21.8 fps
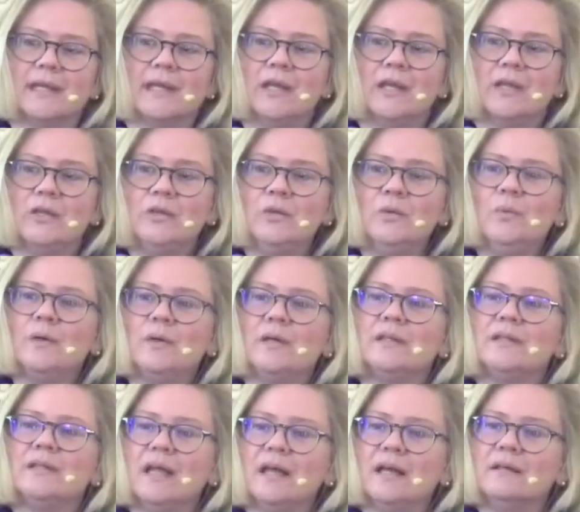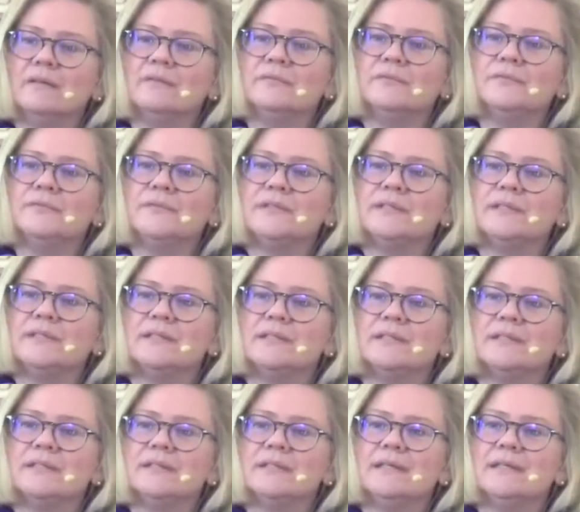you were loved
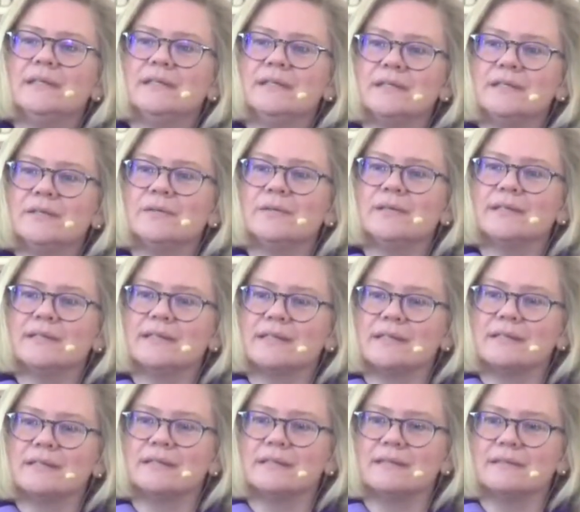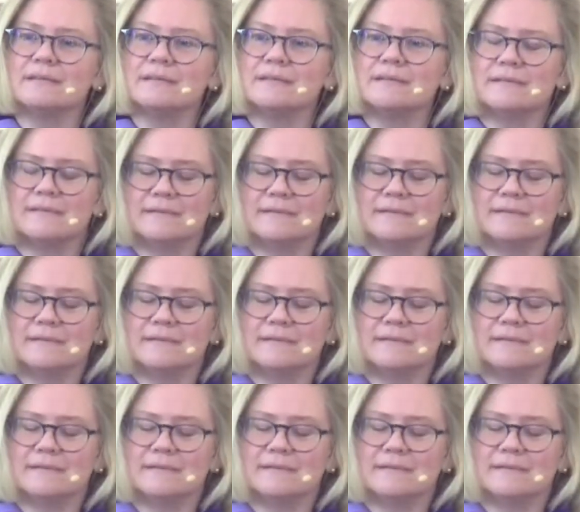into existence.